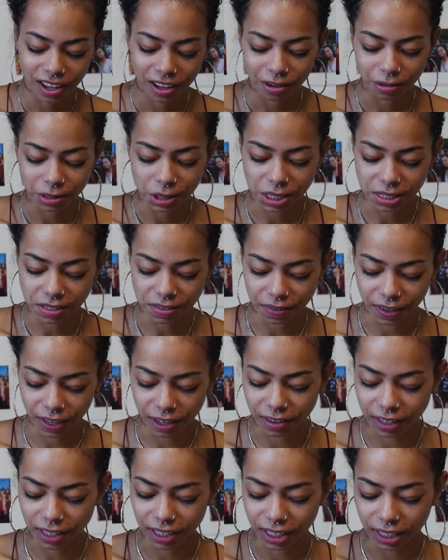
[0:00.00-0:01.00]
which is
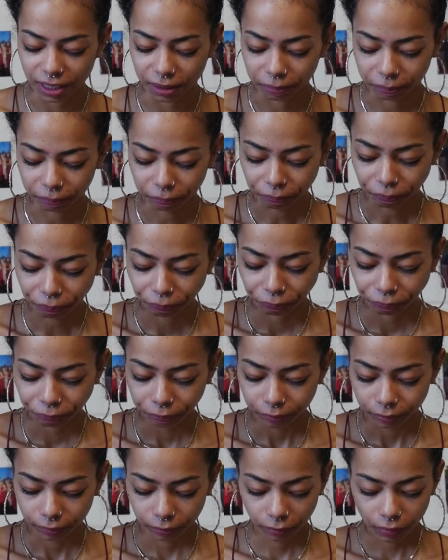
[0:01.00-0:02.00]
very,
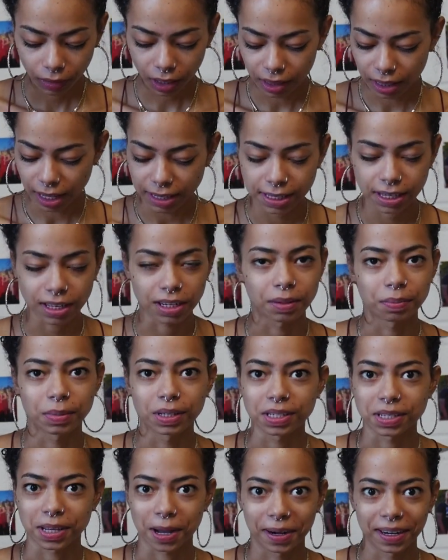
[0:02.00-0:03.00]
that's the
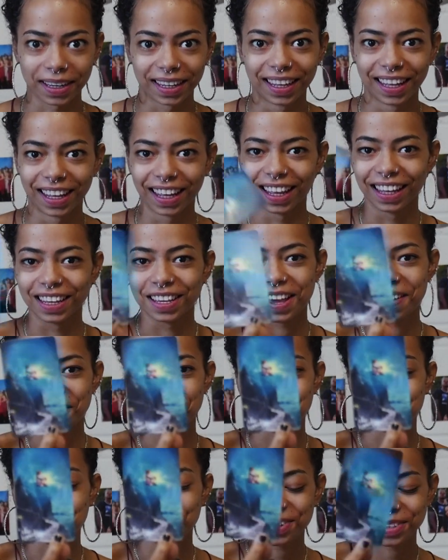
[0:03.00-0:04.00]
Hermit, sorry. You have
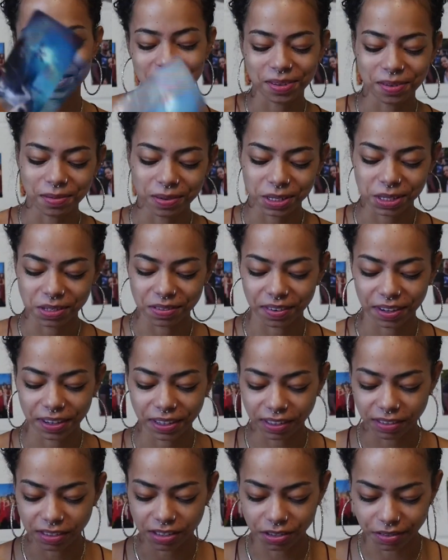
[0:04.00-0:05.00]
the streak to you, which is
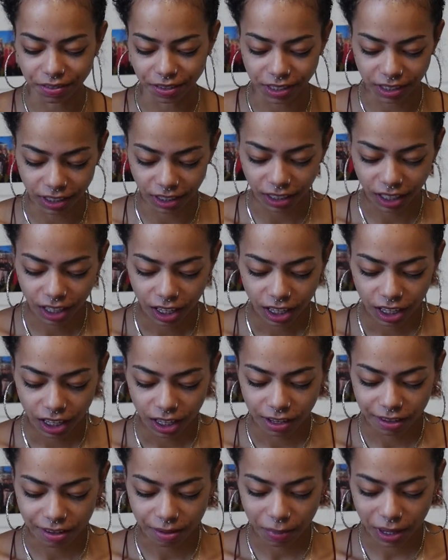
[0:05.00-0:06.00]
very introverted.
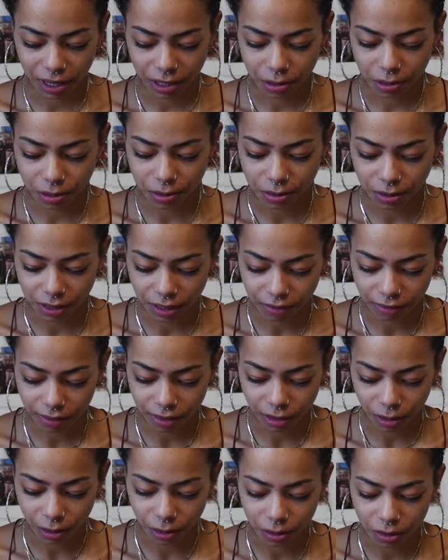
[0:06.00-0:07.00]
You're somebody who, even
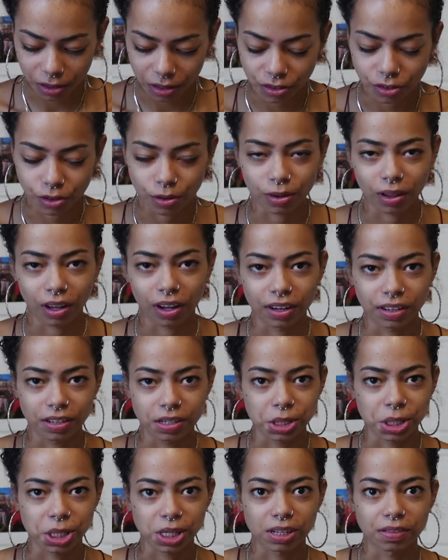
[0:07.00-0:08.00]
though you show a lot of
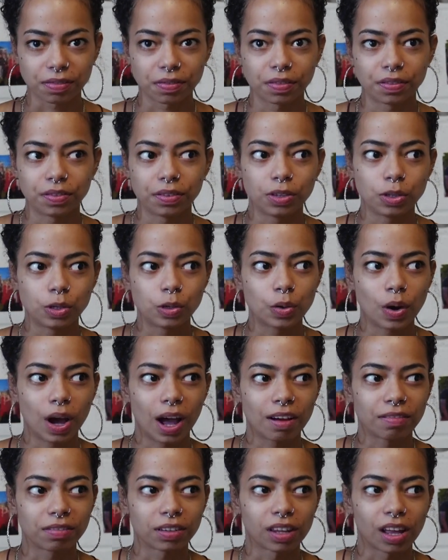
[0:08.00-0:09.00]
yourself, you
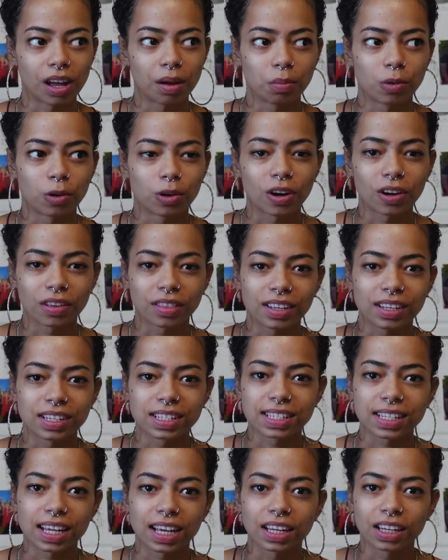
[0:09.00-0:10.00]
have a lot more on the
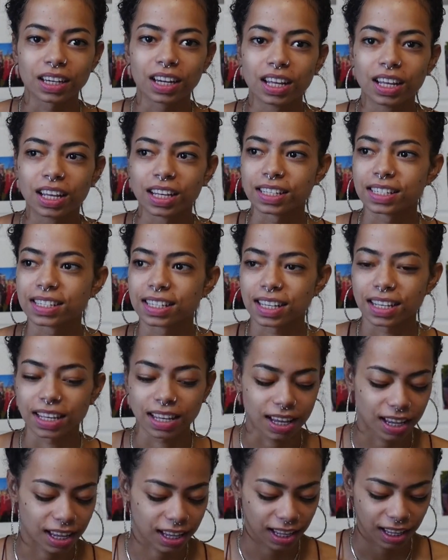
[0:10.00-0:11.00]
inside. It's
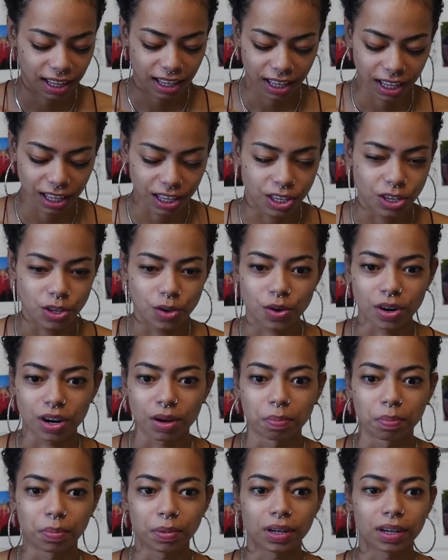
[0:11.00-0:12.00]
like you're
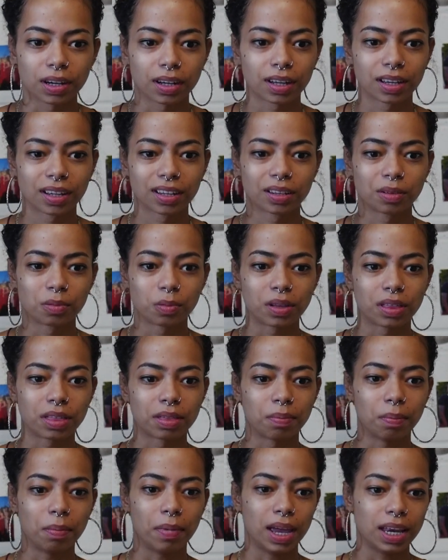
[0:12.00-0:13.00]
a book with
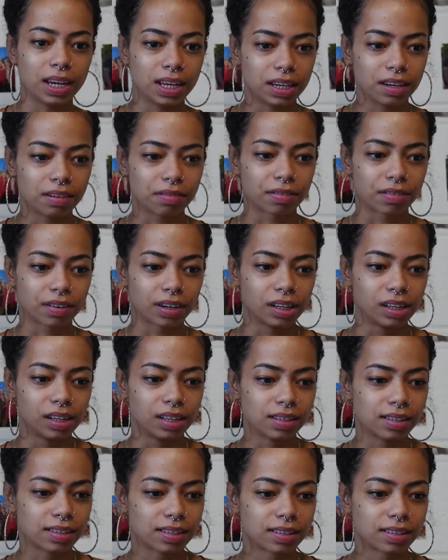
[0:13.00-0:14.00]
many different,